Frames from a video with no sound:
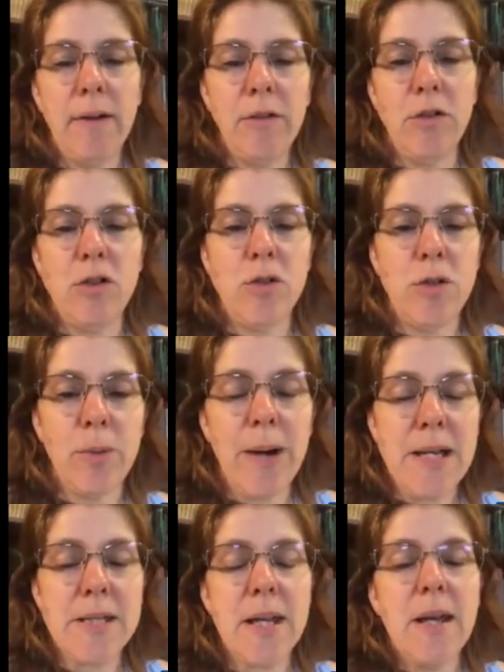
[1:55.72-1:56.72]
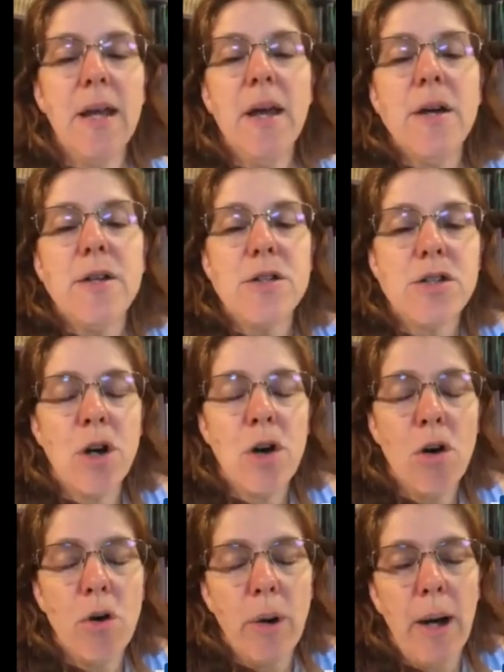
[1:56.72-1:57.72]
do the rest.
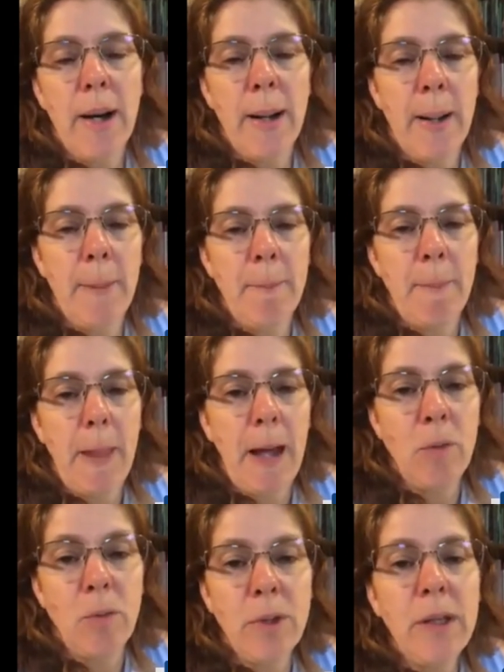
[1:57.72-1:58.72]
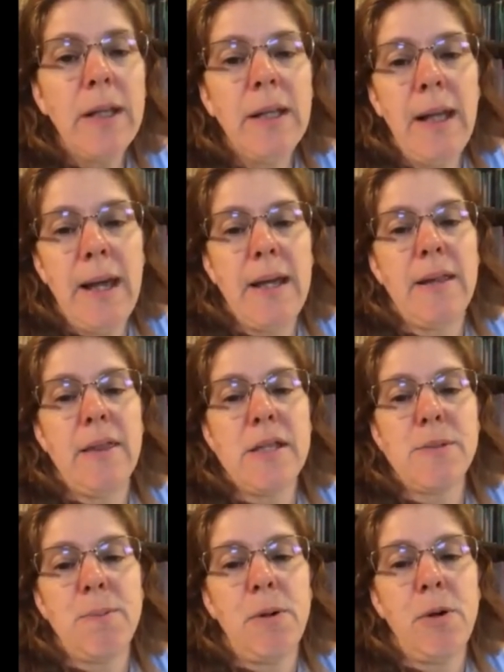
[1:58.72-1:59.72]
So I really like
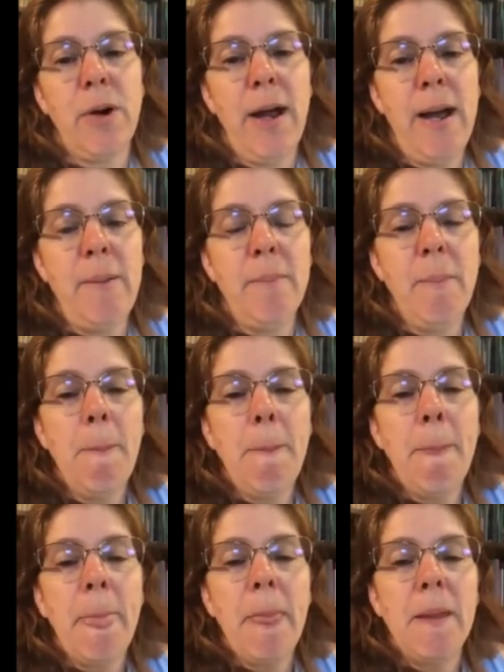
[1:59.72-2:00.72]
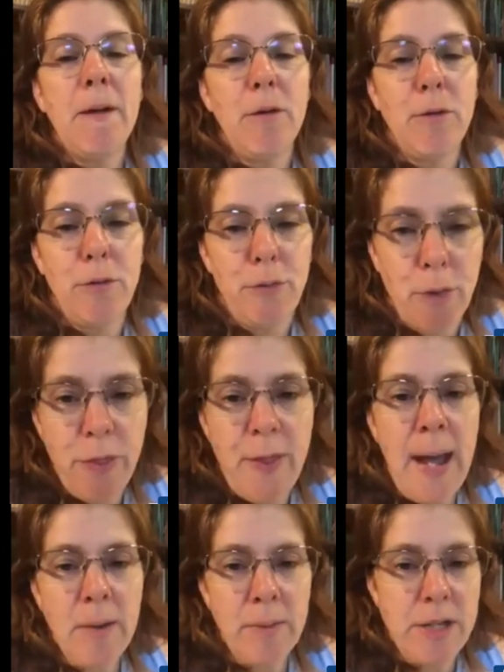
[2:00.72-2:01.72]
this program for
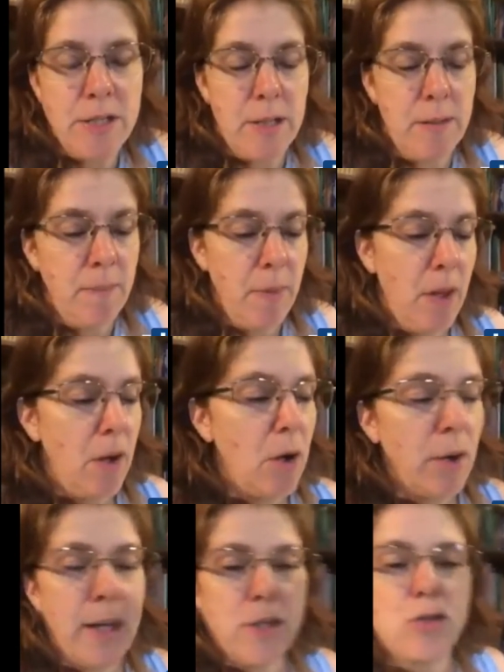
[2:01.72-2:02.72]
that reason. Okay, so